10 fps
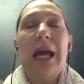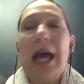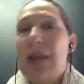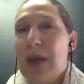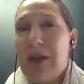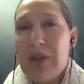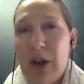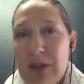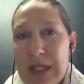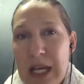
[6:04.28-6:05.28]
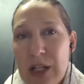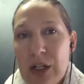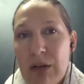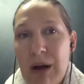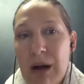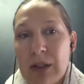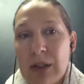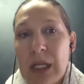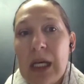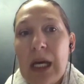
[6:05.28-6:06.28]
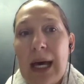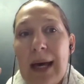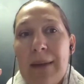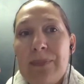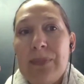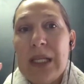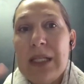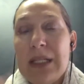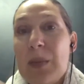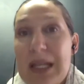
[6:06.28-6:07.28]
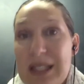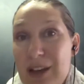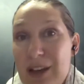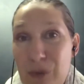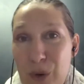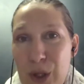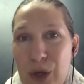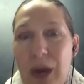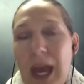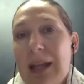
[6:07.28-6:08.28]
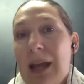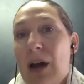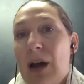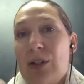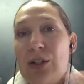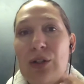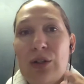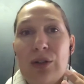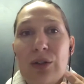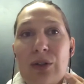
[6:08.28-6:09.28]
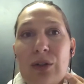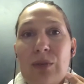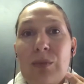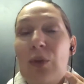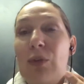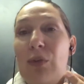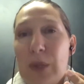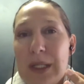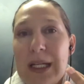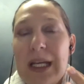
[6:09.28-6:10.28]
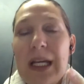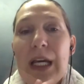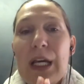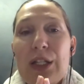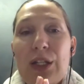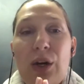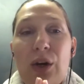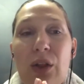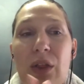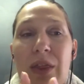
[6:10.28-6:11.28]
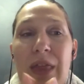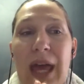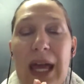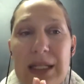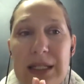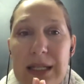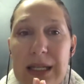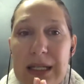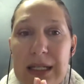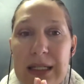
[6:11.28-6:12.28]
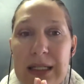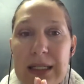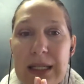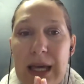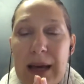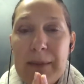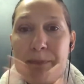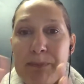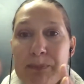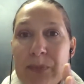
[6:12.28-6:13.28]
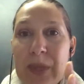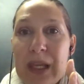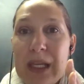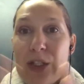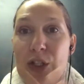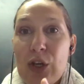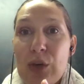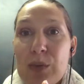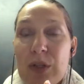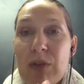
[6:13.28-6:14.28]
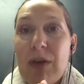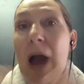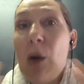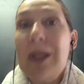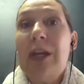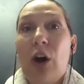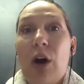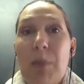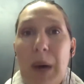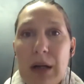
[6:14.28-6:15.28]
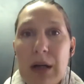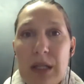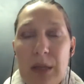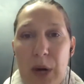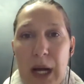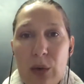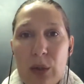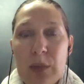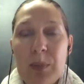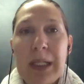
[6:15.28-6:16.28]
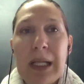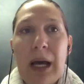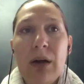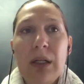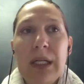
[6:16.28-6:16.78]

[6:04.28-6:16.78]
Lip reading: And then we have a conversation around, is it the best thing for you, and how to move forward. So that is in terms of how we go about a brand audit. But now